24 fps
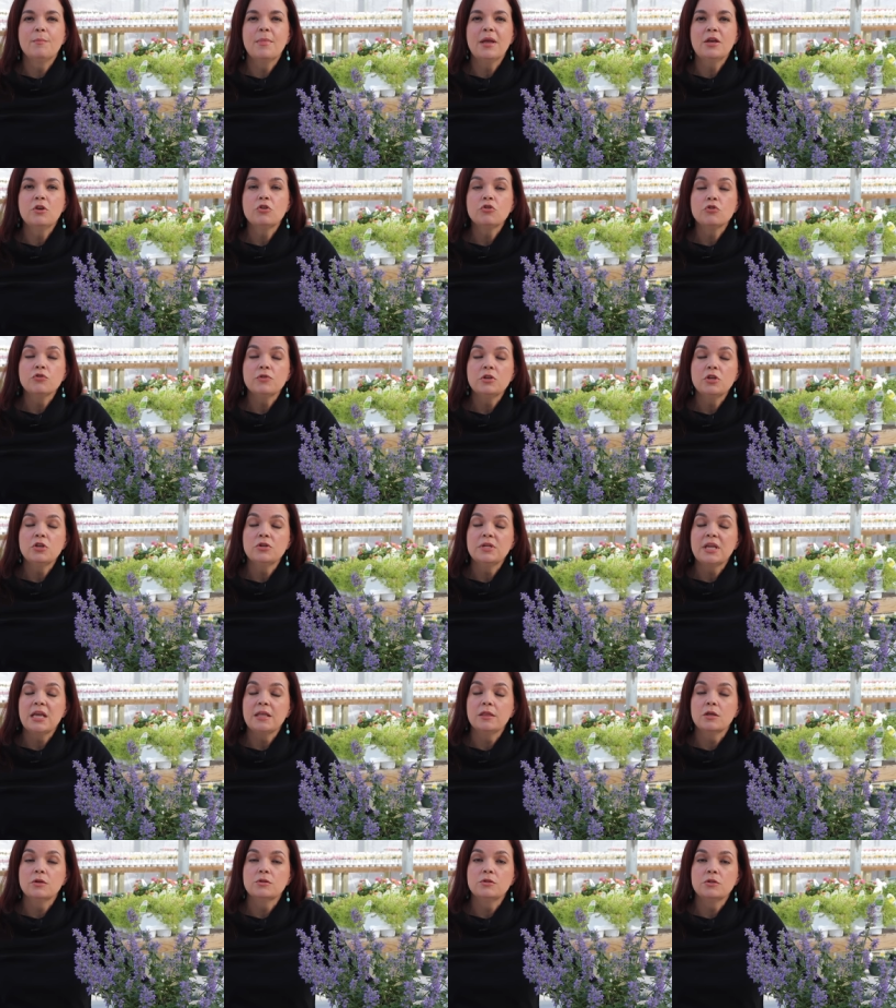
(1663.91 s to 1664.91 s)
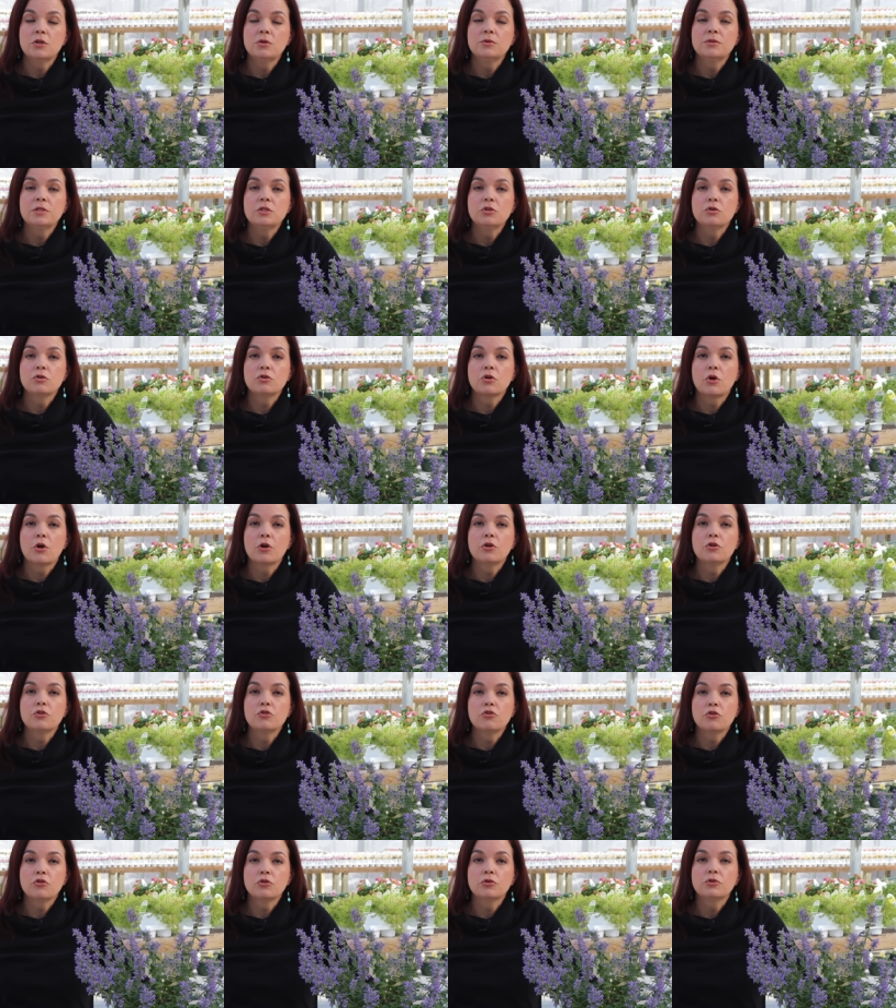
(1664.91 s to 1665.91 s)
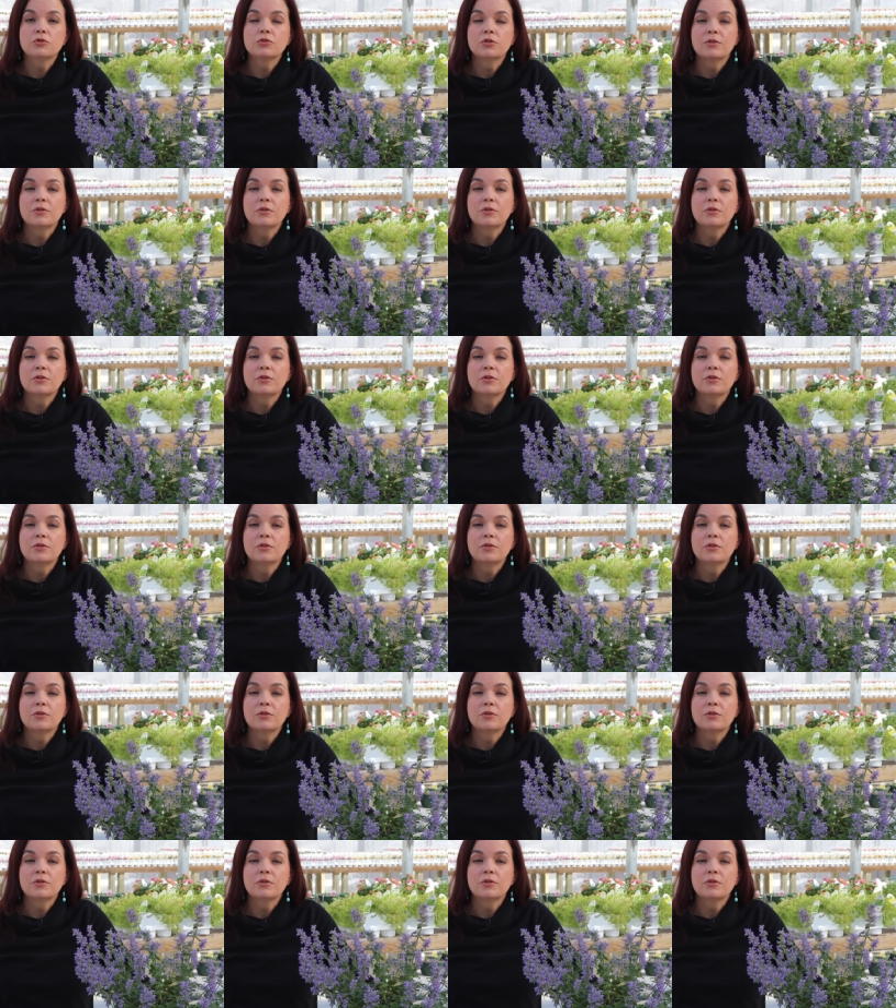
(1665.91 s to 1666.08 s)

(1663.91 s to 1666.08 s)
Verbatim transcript: Make sure that you take those notes in your garden journal